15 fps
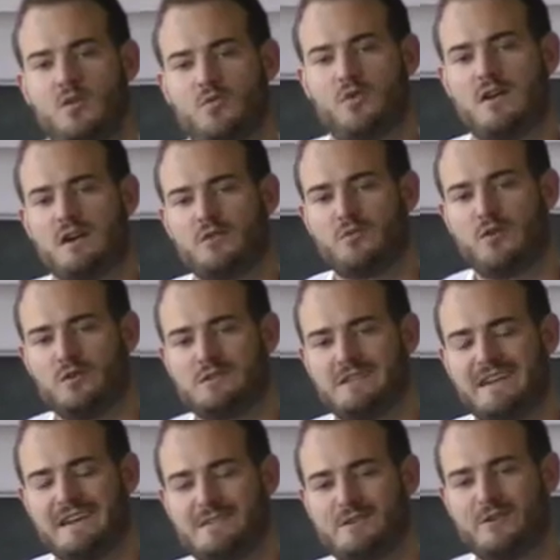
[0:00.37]
We're on a roll
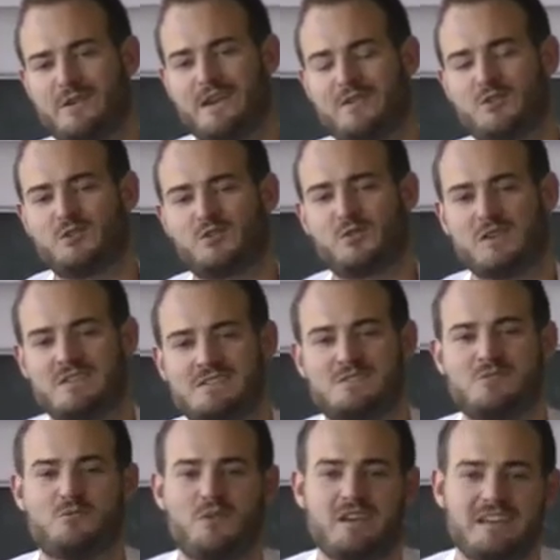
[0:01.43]
today, so another short and
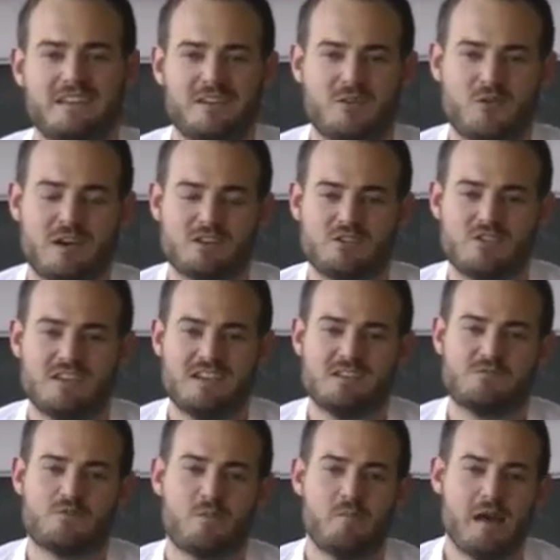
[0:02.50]
sweet question
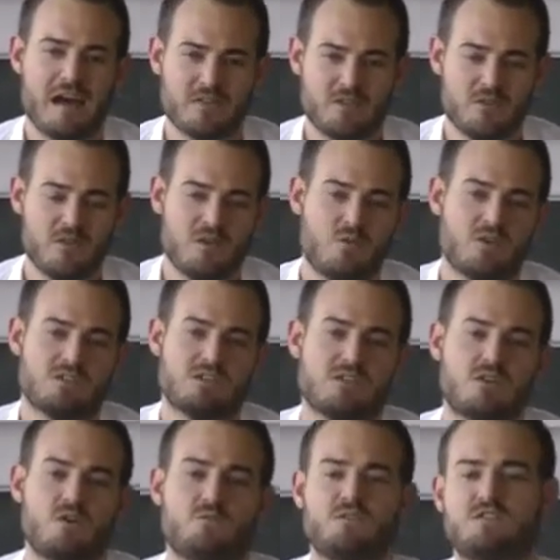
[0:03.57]
is from Matthew. He wants to
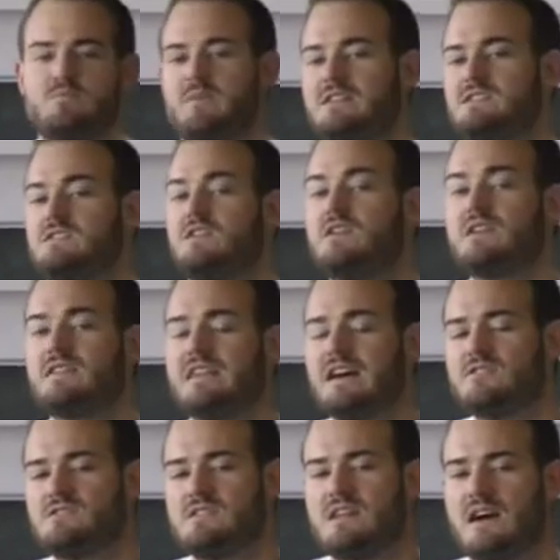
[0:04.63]
know if he spends
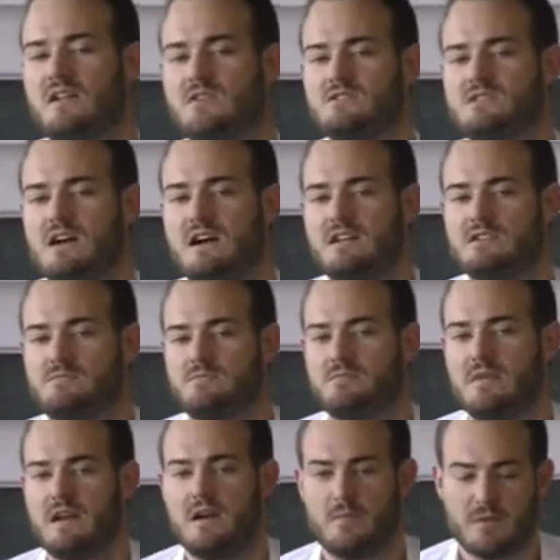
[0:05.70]
$30,000 on his
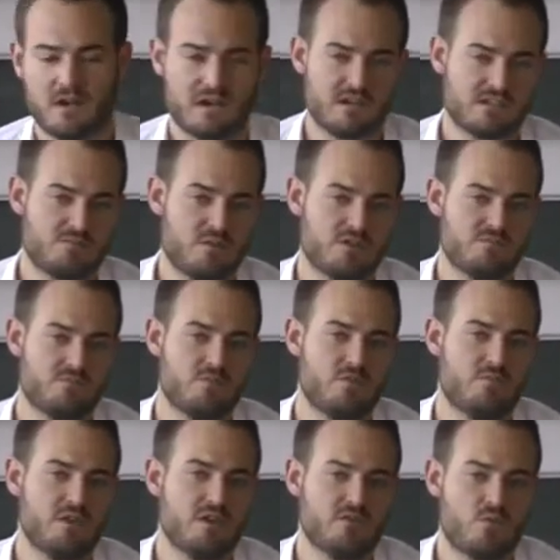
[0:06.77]
American Express
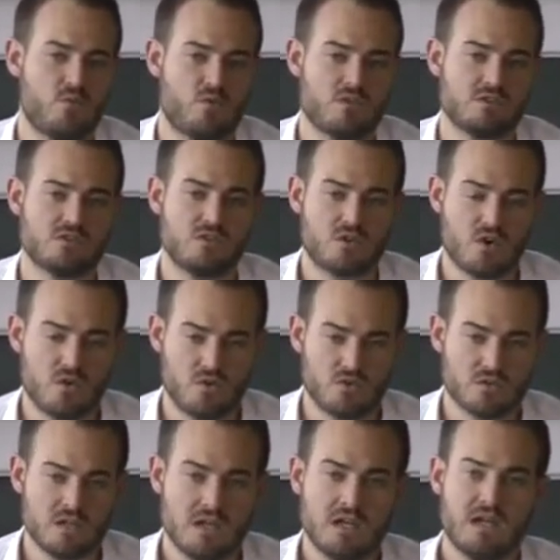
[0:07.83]
Premier Rewards
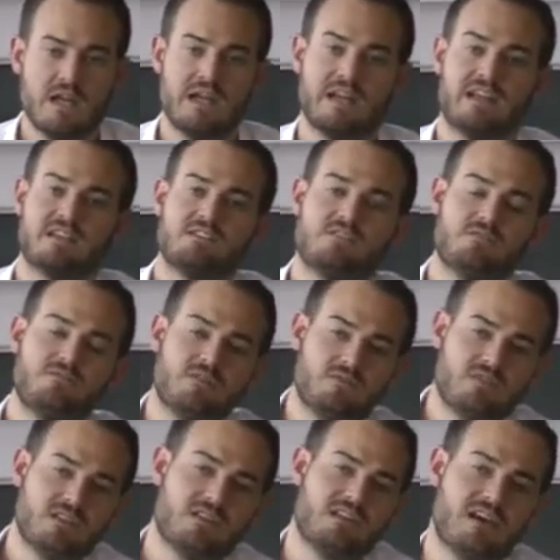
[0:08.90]
Gold and gets the
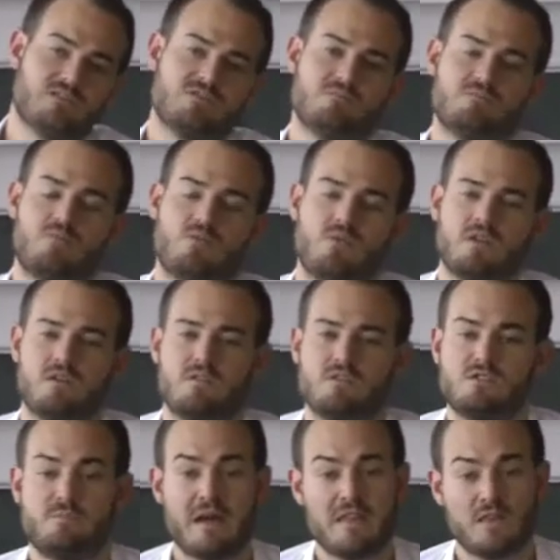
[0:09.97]
15,000 point
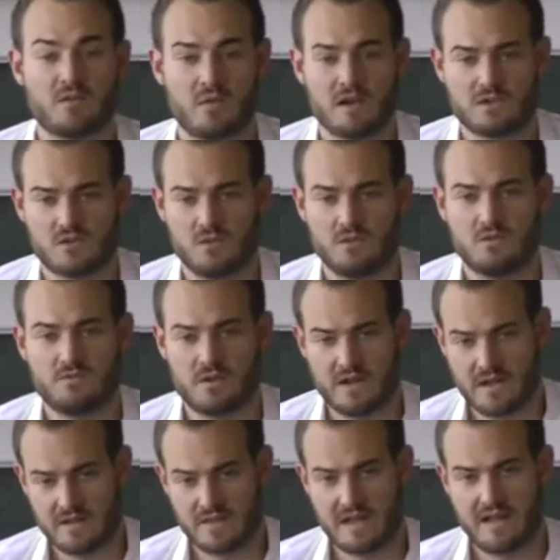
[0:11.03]
spend threshold for
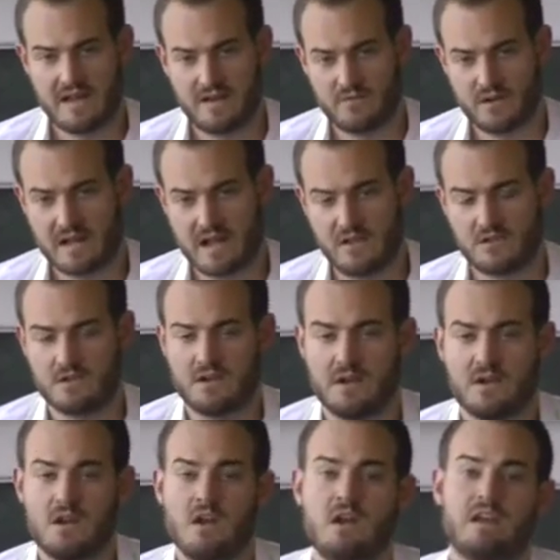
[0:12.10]
hitting that every calendar
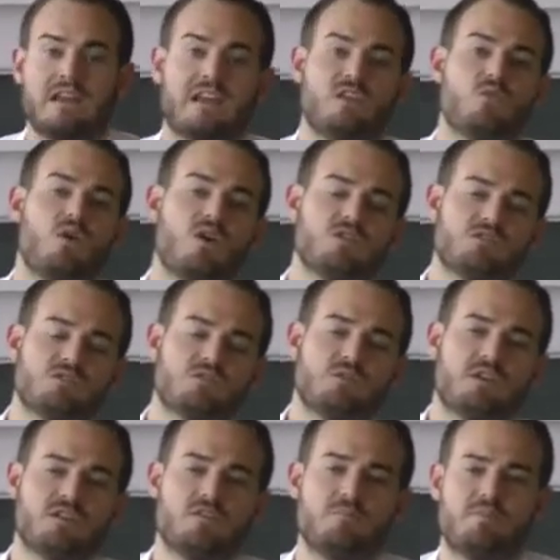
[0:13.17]
year. Can you also do
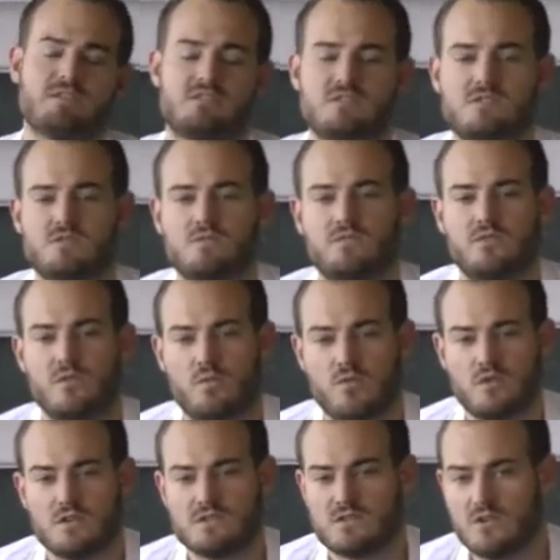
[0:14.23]
it on your Business
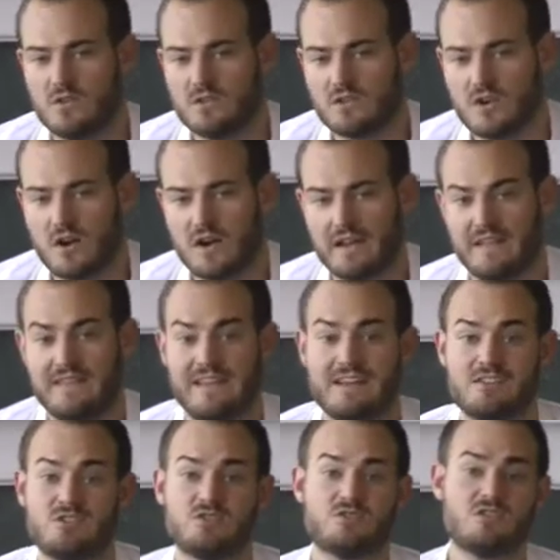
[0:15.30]
Rewards Gold card? And the
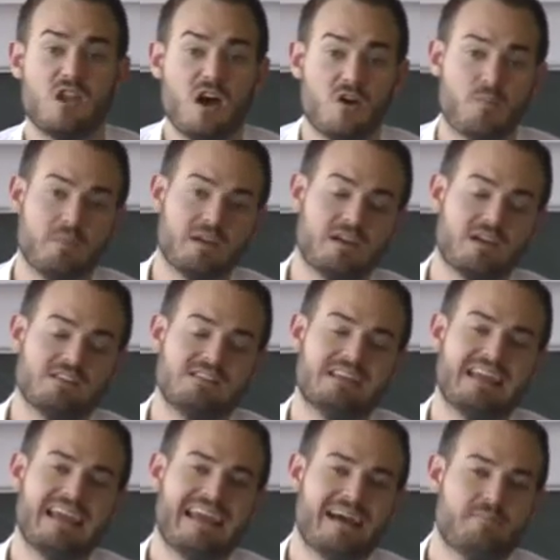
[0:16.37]
answer is no, because
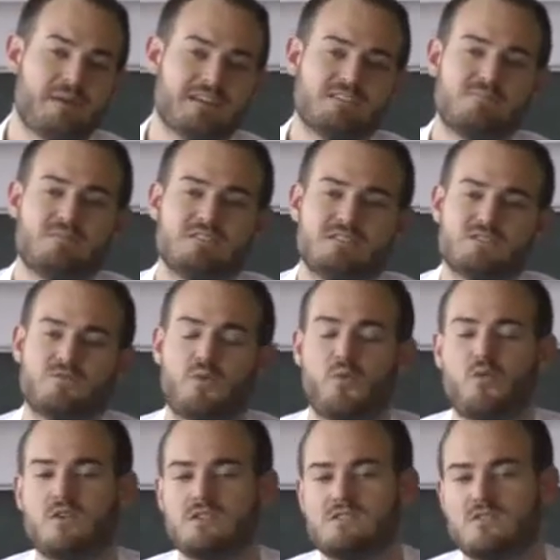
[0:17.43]
the Amex Business
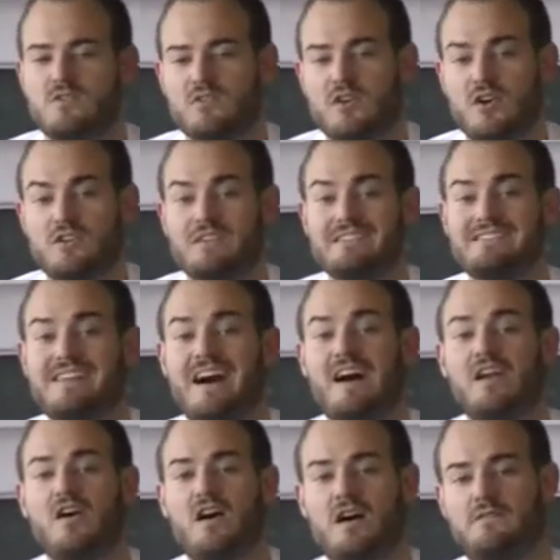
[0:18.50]
Rewards Gold card does
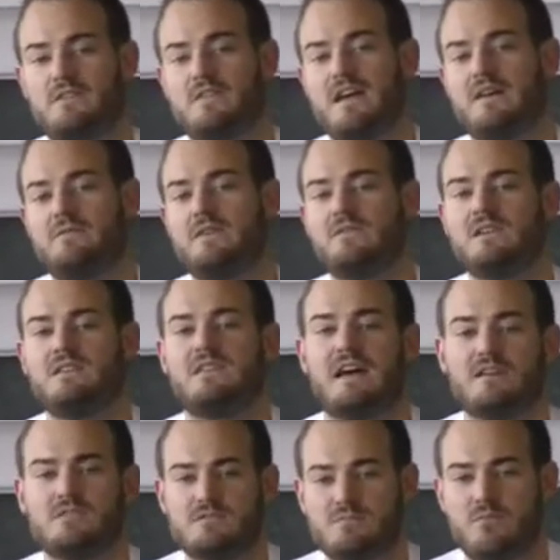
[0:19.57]
not offer that
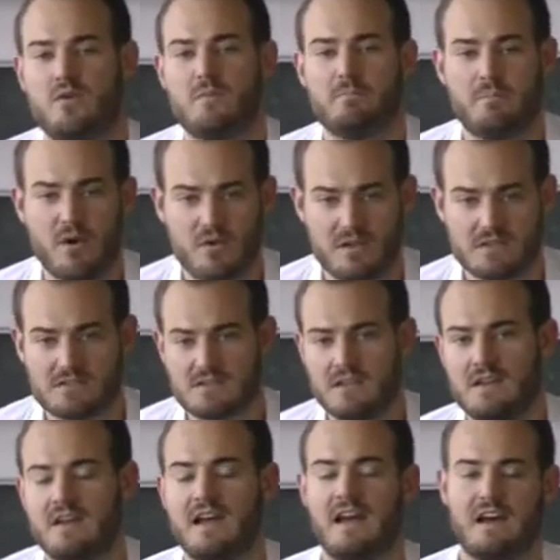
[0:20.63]
15,000 point bonus
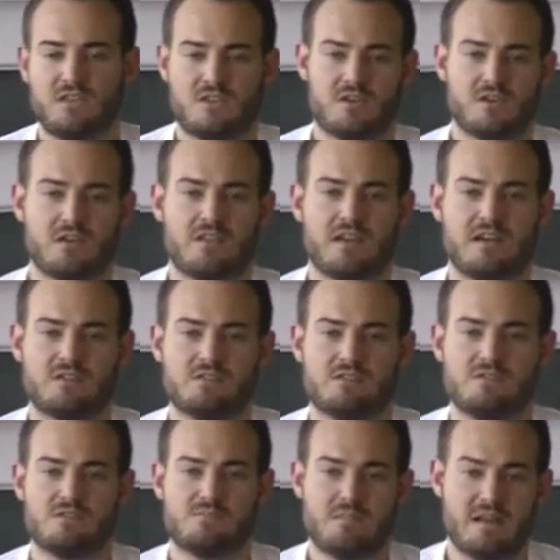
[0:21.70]
at
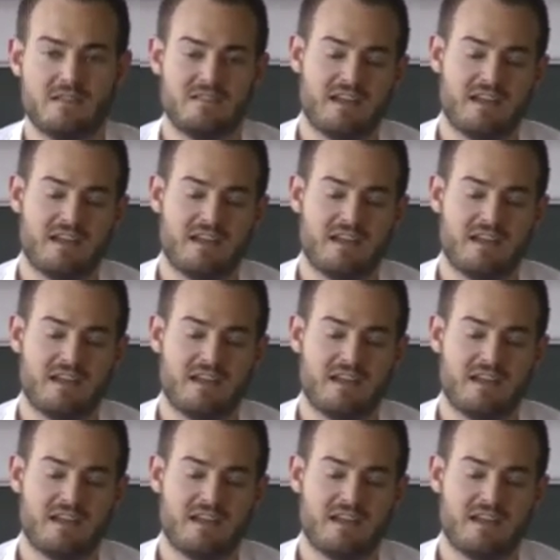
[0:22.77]
30,000 spent.